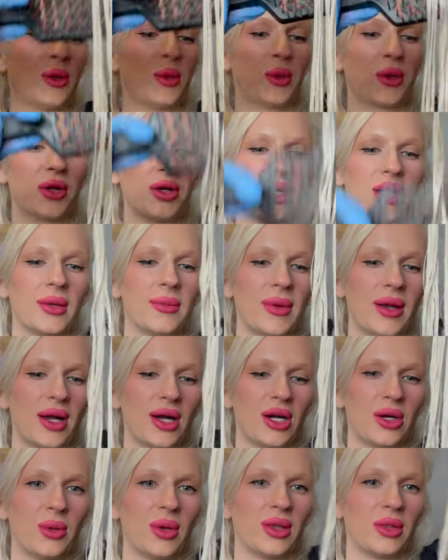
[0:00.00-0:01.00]
worry
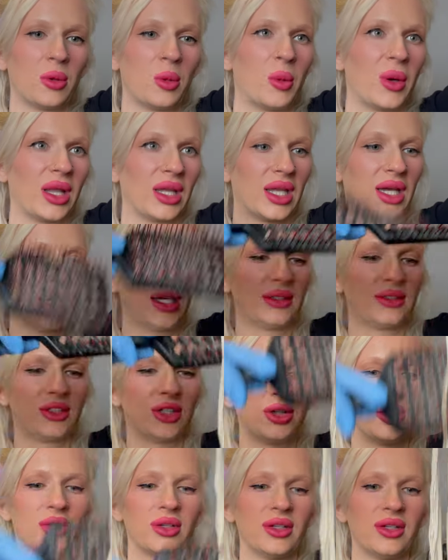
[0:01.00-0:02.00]
about with Wella
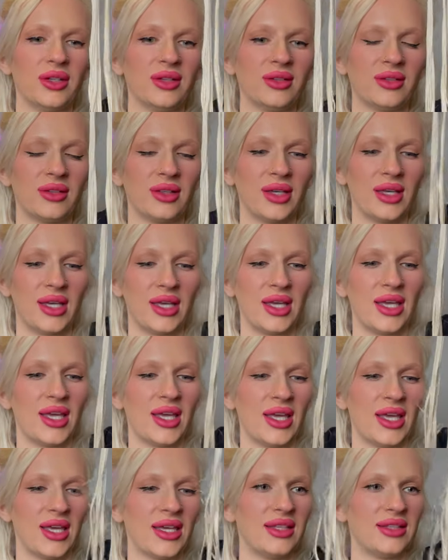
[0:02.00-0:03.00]
toners
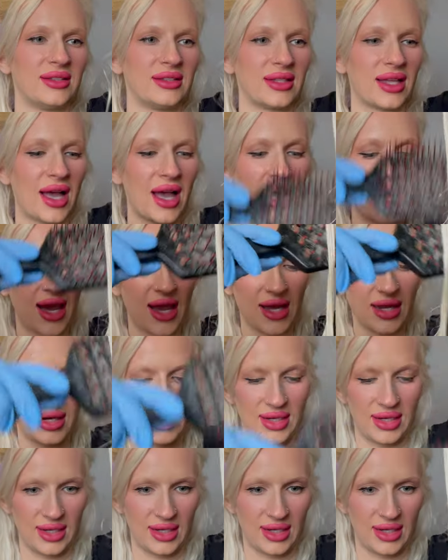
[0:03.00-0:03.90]
is that